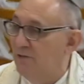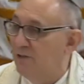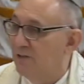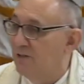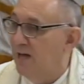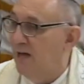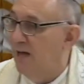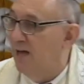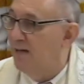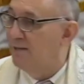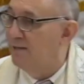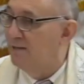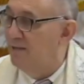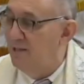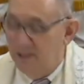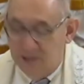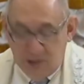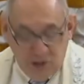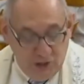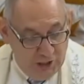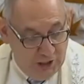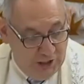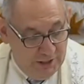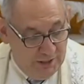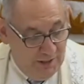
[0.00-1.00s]

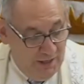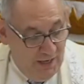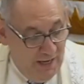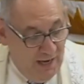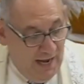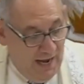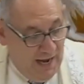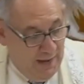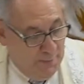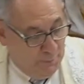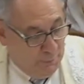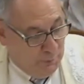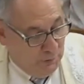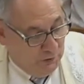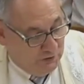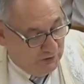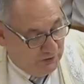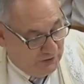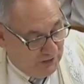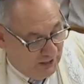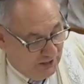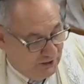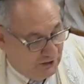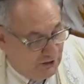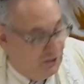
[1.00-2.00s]
cognition and
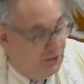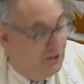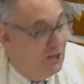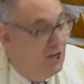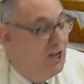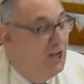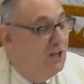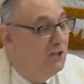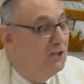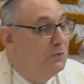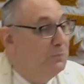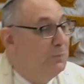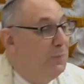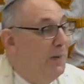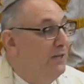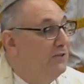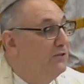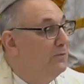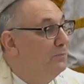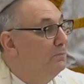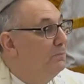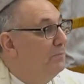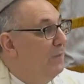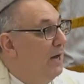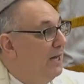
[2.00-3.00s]
precision, spends
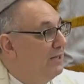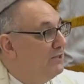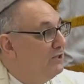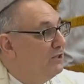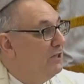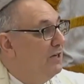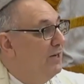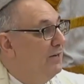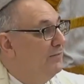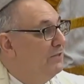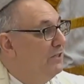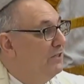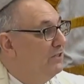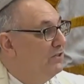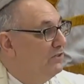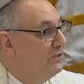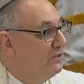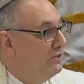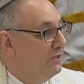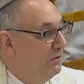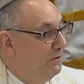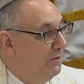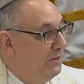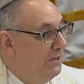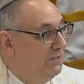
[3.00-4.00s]
much of the
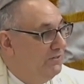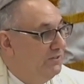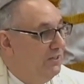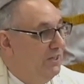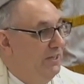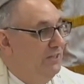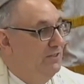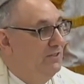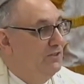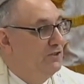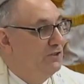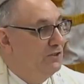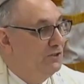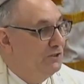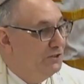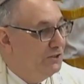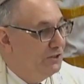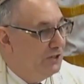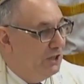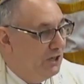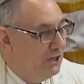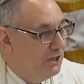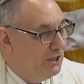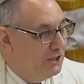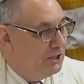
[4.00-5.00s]
series in
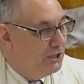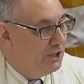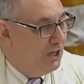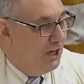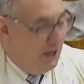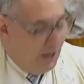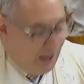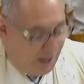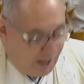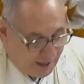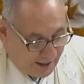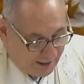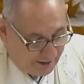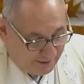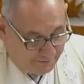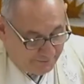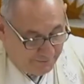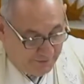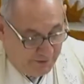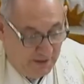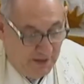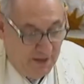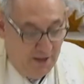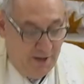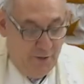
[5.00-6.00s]
search of
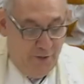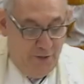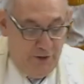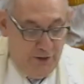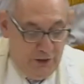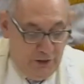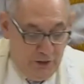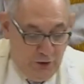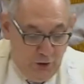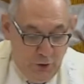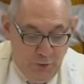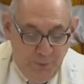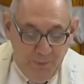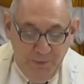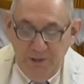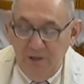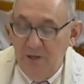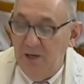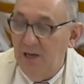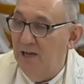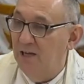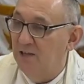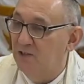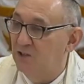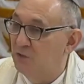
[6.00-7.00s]
the human
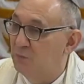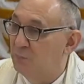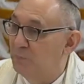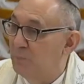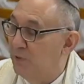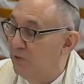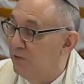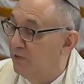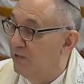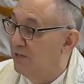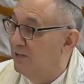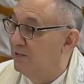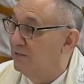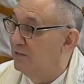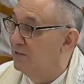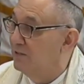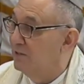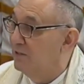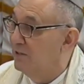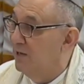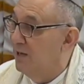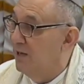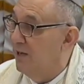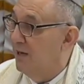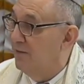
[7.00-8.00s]
experience
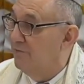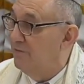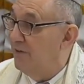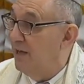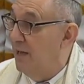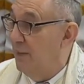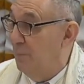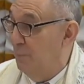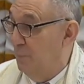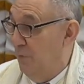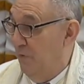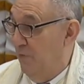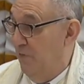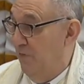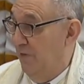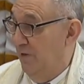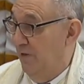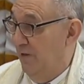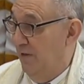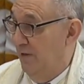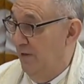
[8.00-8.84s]
of empathy.